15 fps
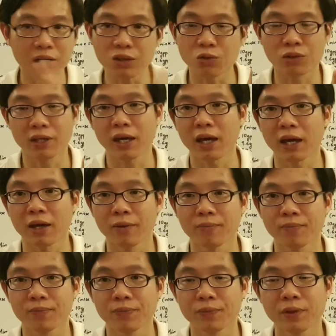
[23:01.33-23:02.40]
they don't care.
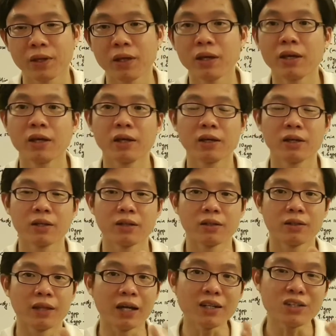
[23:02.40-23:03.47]

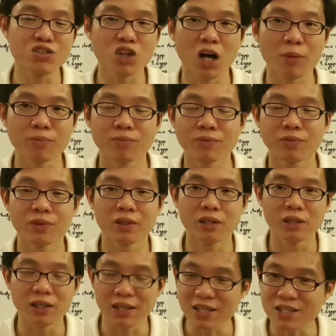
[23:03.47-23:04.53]
Their job
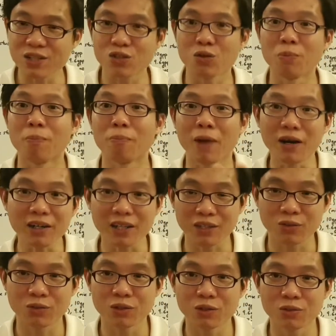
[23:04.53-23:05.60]
is to
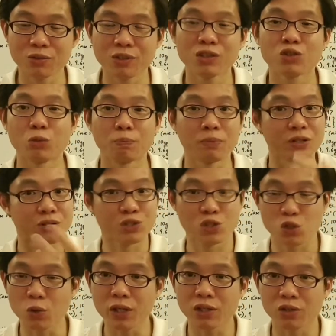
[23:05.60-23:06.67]
market to you, to
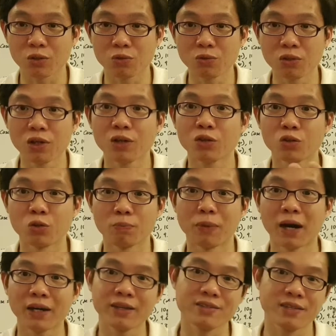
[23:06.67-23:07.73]
persuade you to
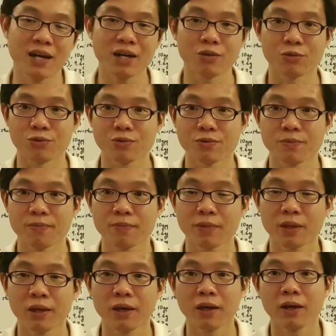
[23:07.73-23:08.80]
buy his arrows.
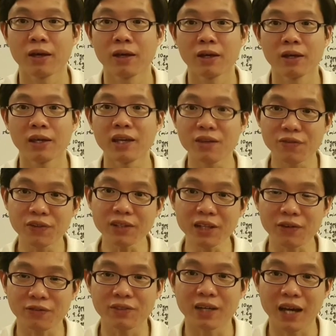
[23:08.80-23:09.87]
Even
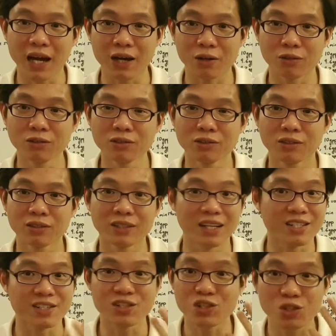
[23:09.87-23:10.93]
if the arrow
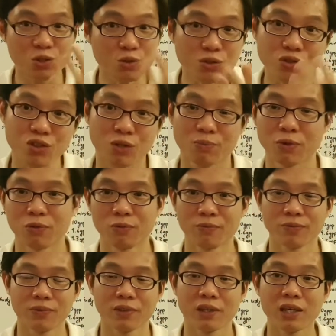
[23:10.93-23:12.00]
doesn't suit your bow,
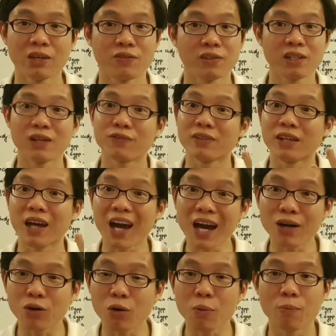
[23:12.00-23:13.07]
even if the
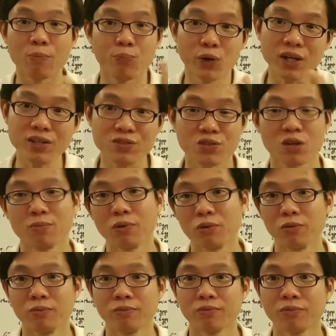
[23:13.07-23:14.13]
arrow breaks your
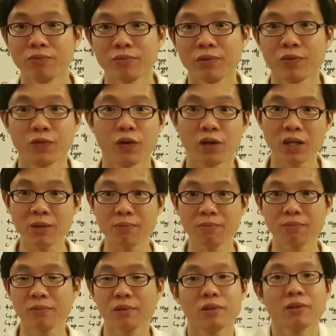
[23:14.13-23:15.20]
bow, for
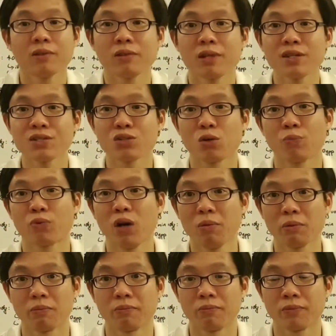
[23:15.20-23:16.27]
him, that's no
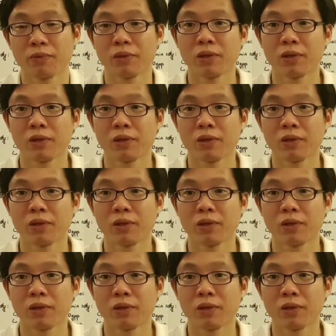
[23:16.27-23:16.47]
problem.